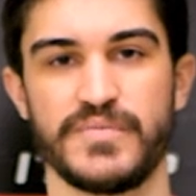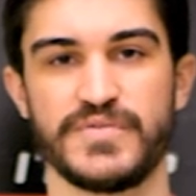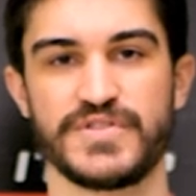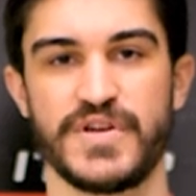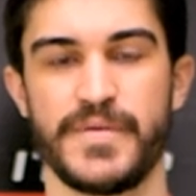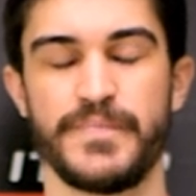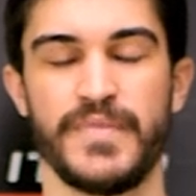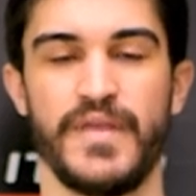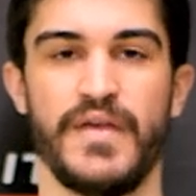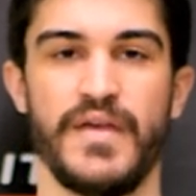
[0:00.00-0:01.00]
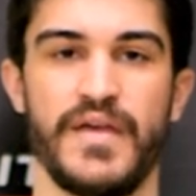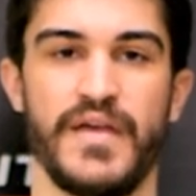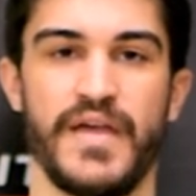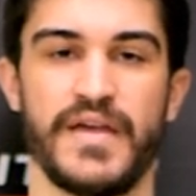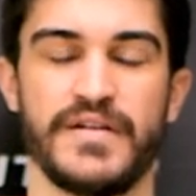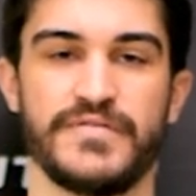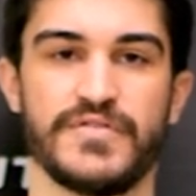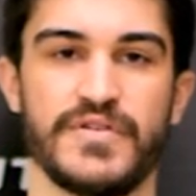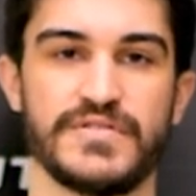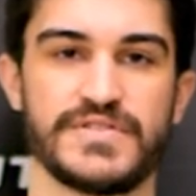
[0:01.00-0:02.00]
numbers up, and if
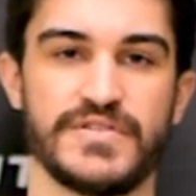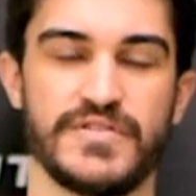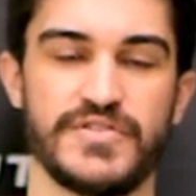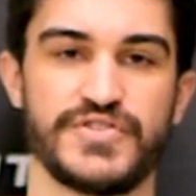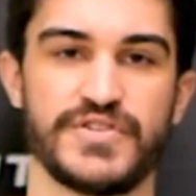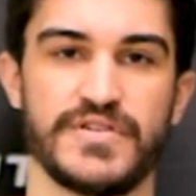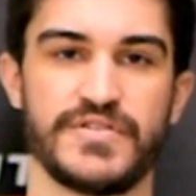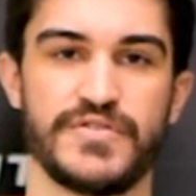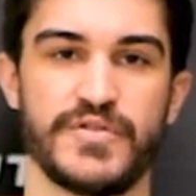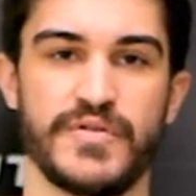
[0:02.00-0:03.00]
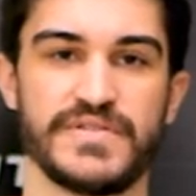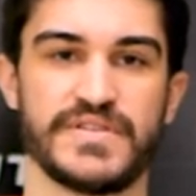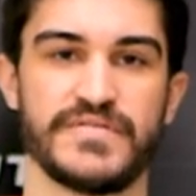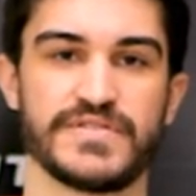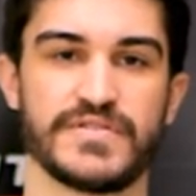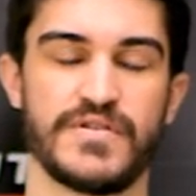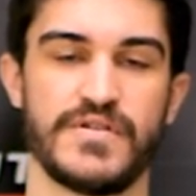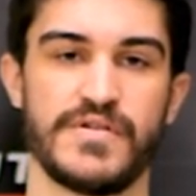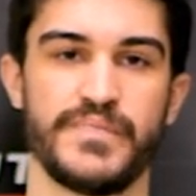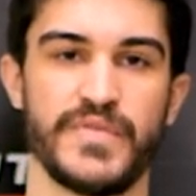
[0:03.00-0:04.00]
you're still unsure, you can always give us a
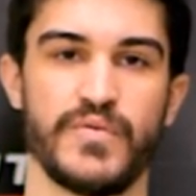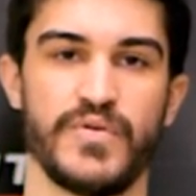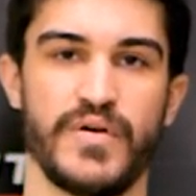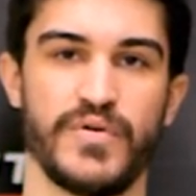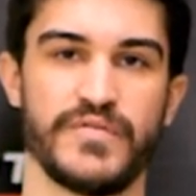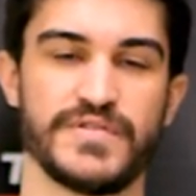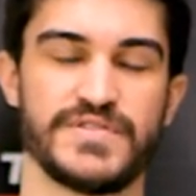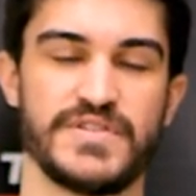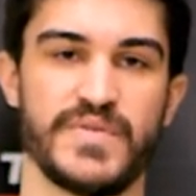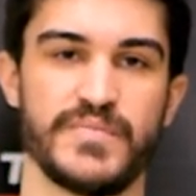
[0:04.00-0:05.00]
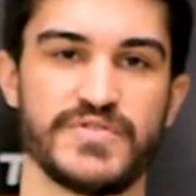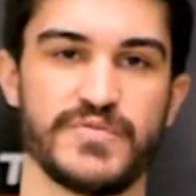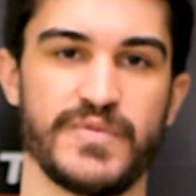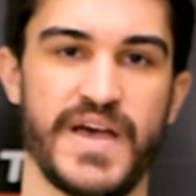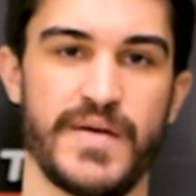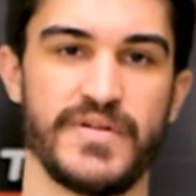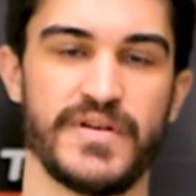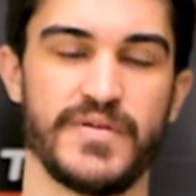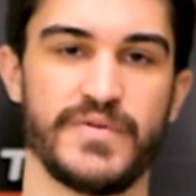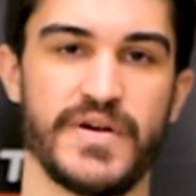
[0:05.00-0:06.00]
call. One of our team members will be happy to
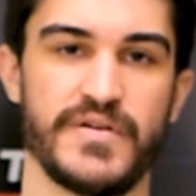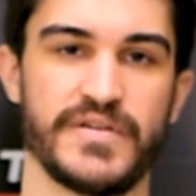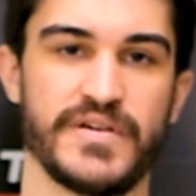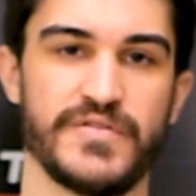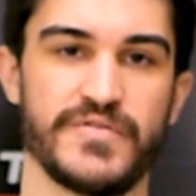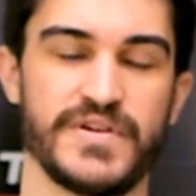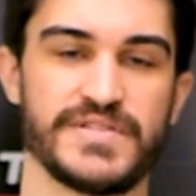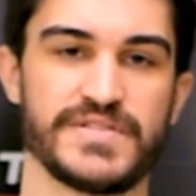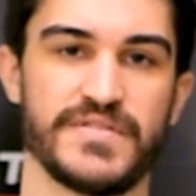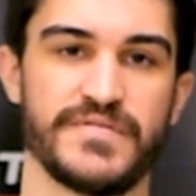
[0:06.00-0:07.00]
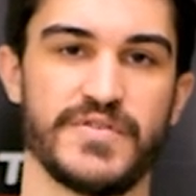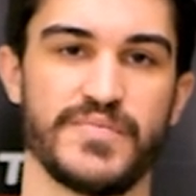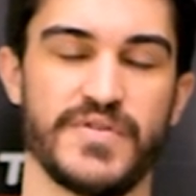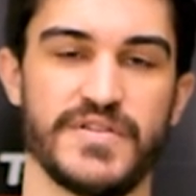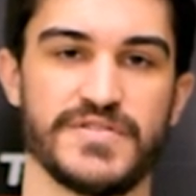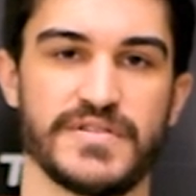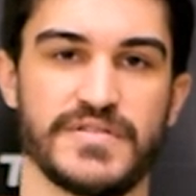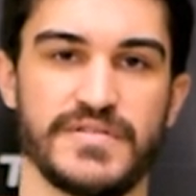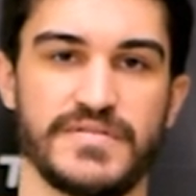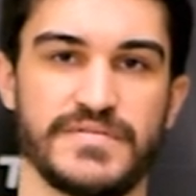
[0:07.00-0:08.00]
help you out and get you the right stuff for your project.